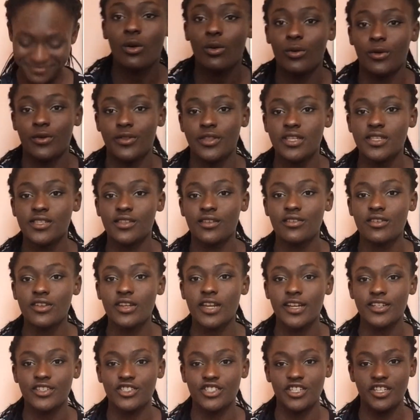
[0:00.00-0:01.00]
Well, these aren't
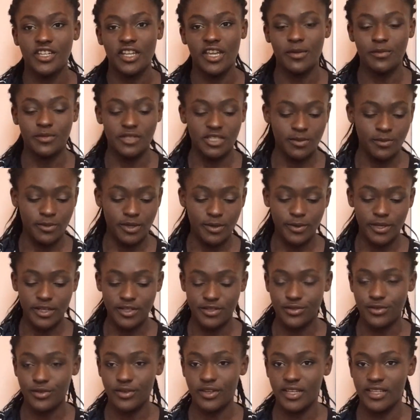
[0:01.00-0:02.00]
actually kept in my
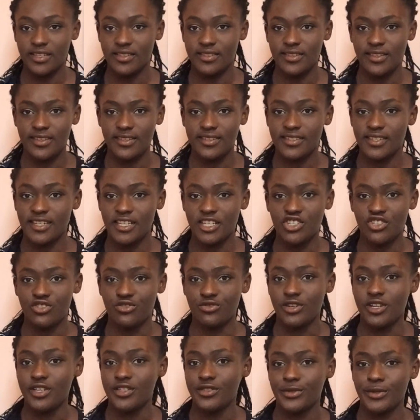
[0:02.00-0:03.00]
pencil case, they're
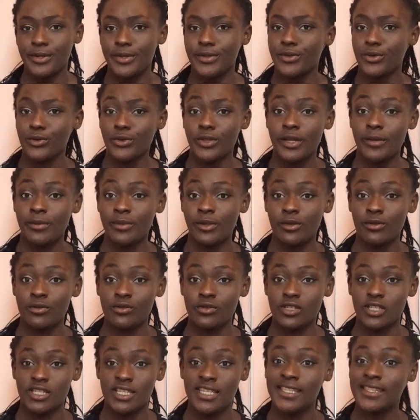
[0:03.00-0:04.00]
stationery, so I thought they
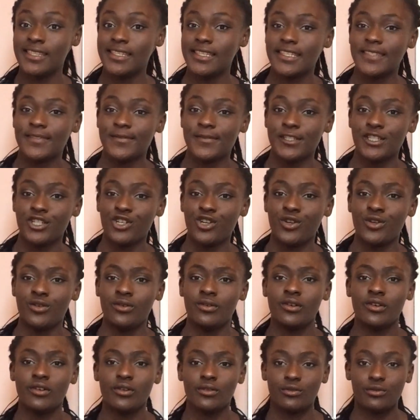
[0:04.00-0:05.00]
belonged in this video
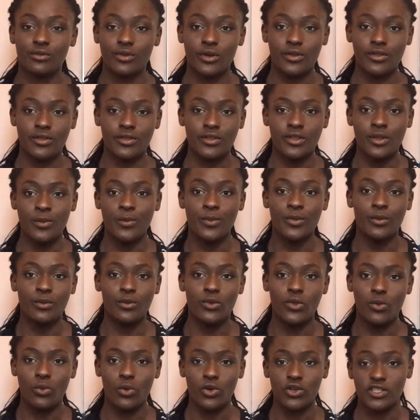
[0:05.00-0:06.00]
rather than
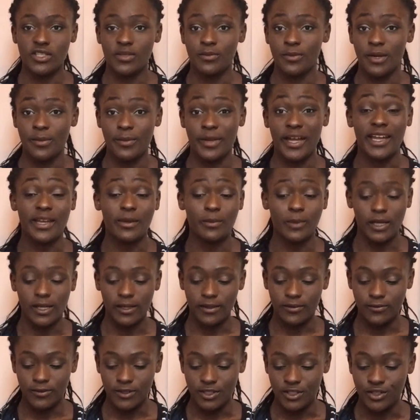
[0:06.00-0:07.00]
the what's in my backpack
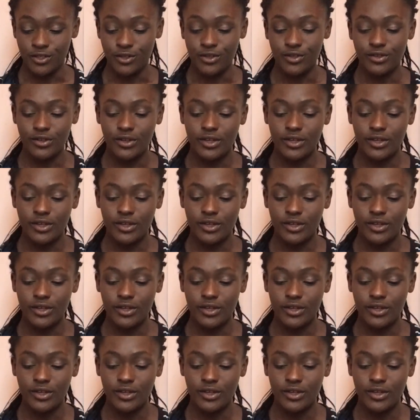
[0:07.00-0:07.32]
video.